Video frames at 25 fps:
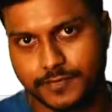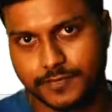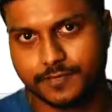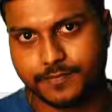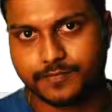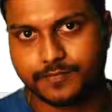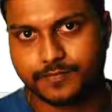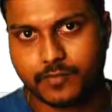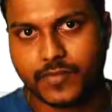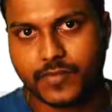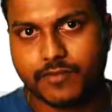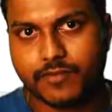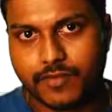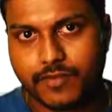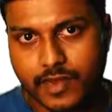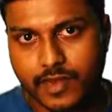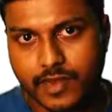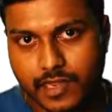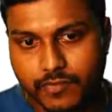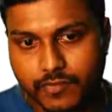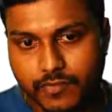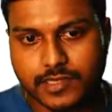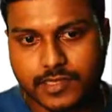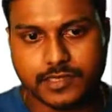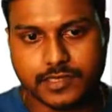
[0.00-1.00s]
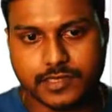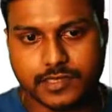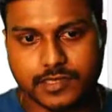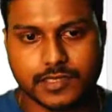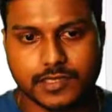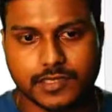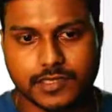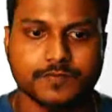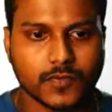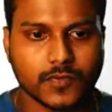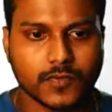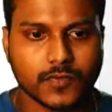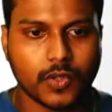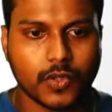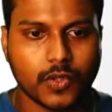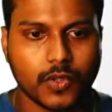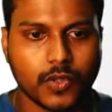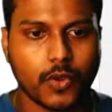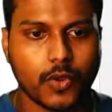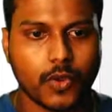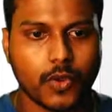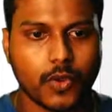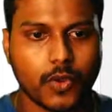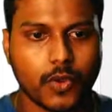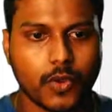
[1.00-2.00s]
Frequency. Okay.
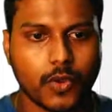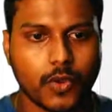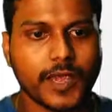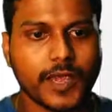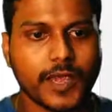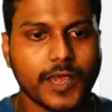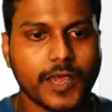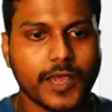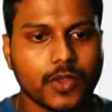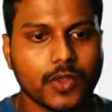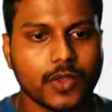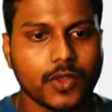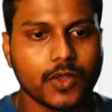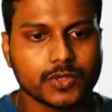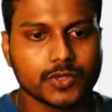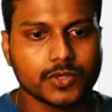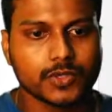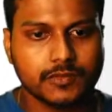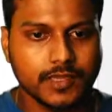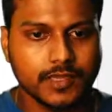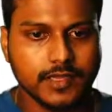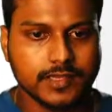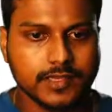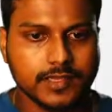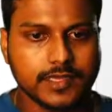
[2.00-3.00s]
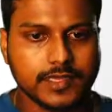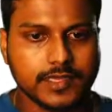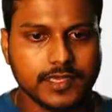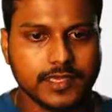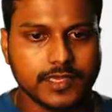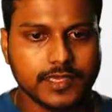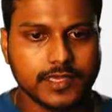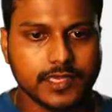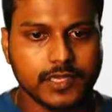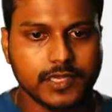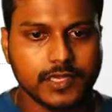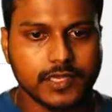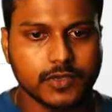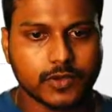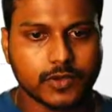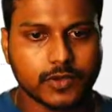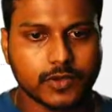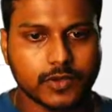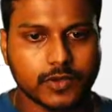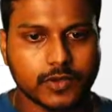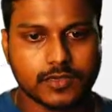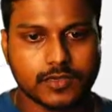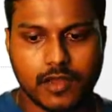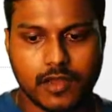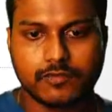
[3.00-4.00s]
So it will see. Okay. Now
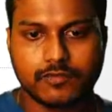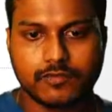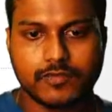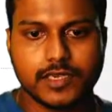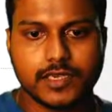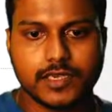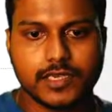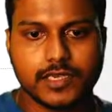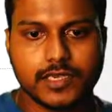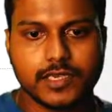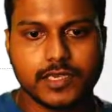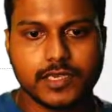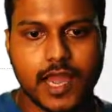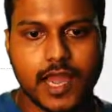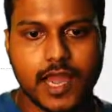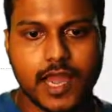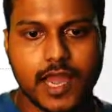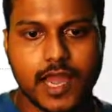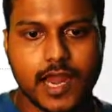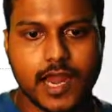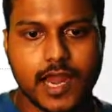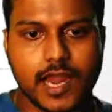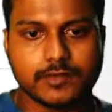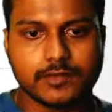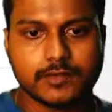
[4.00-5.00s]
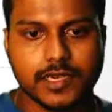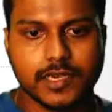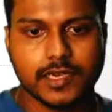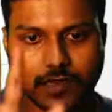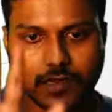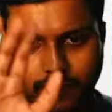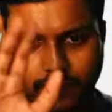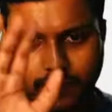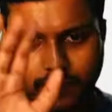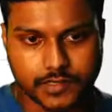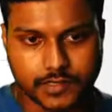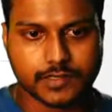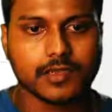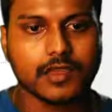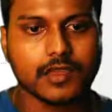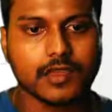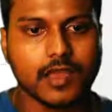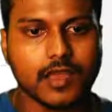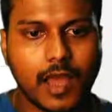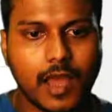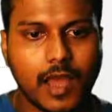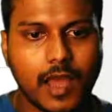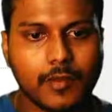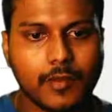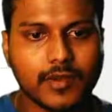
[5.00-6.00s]
we had this many requests. How
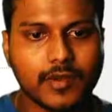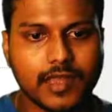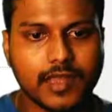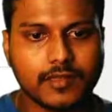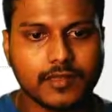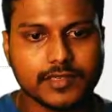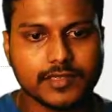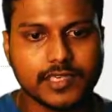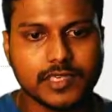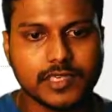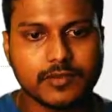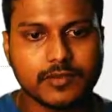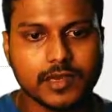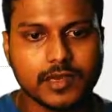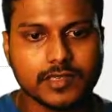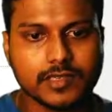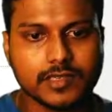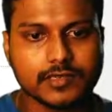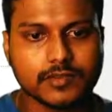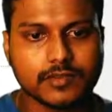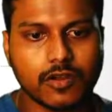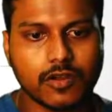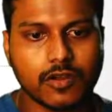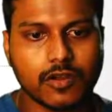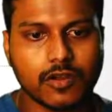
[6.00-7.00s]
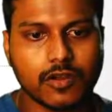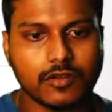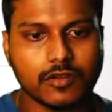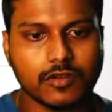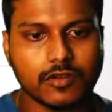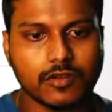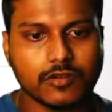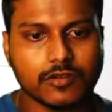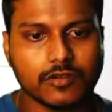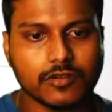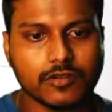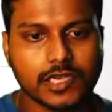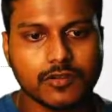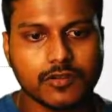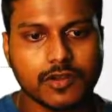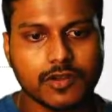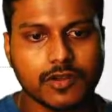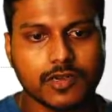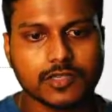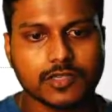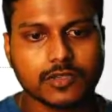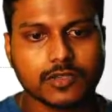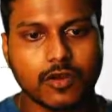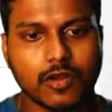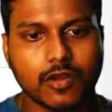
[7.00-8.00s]
many times D1 is called? D1 is
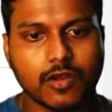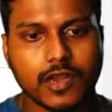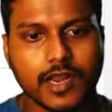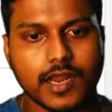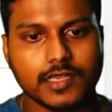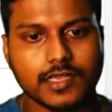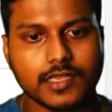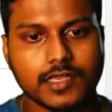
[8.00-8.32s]
called as